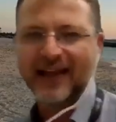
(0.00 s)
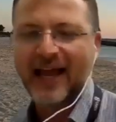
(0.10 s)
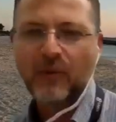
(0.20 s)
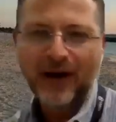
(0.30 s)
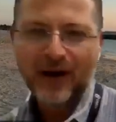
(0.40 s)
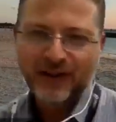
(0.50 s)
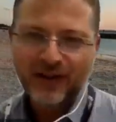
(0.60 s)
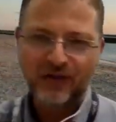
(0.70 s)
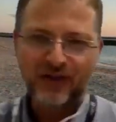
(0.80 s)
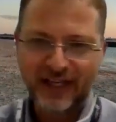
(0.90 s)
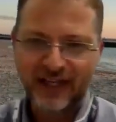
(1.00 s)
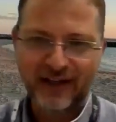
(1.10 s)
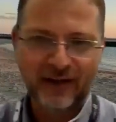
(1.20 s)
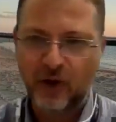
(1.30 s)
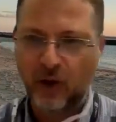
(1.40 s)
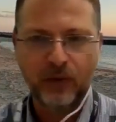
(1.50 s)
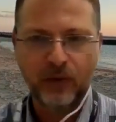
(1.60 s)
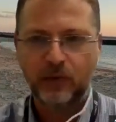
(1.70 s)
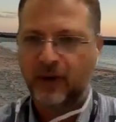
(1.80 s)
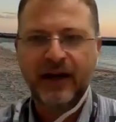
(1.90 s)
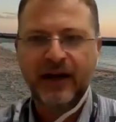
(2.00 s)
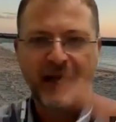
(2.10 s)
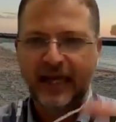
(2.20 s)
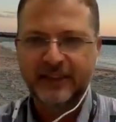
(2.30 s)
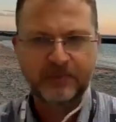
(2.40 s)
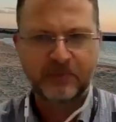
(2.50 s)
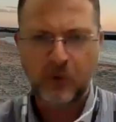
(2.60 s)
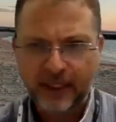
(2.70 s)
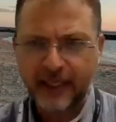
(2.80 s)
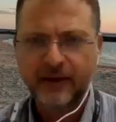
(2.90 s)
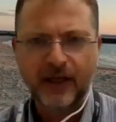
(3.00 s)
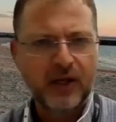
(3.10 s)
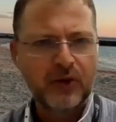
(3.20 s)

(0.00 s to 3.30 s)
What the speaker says: And one of the things, you analyze protein,